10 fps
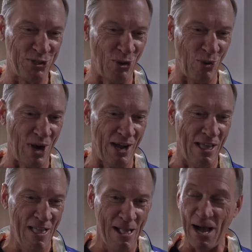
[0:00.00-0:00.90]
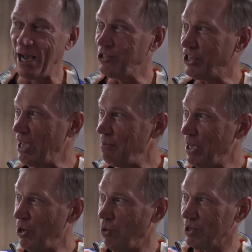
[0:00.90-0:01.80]
So uh, uh,
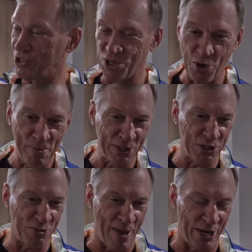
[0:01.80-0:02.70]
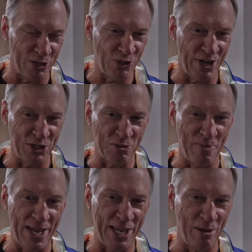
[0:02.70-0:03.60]
Jamie, who is the new business manager, I just
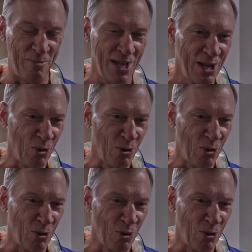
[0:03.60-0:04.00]
met him.